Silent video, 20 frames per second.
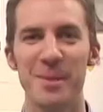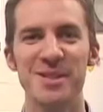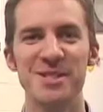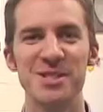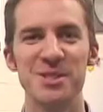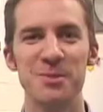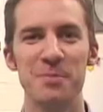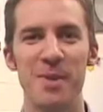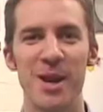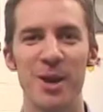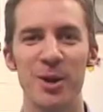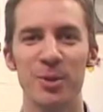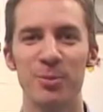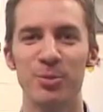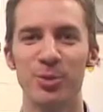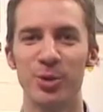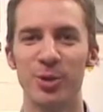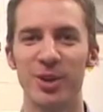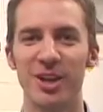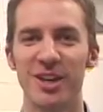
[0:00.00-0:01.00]
Mrs.
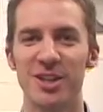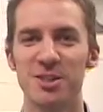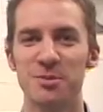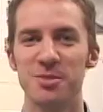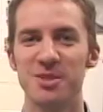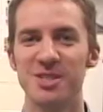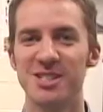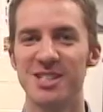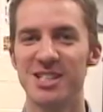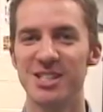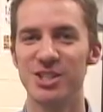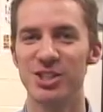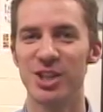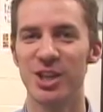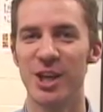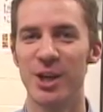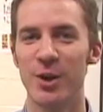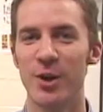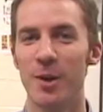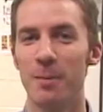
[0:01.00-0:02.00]
Barenbrugge has been
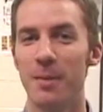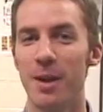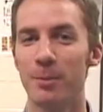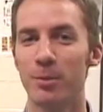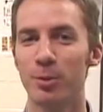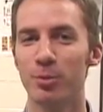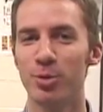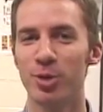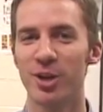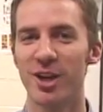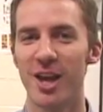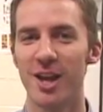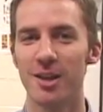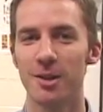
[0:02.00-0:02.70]
teaching here at Maplebrook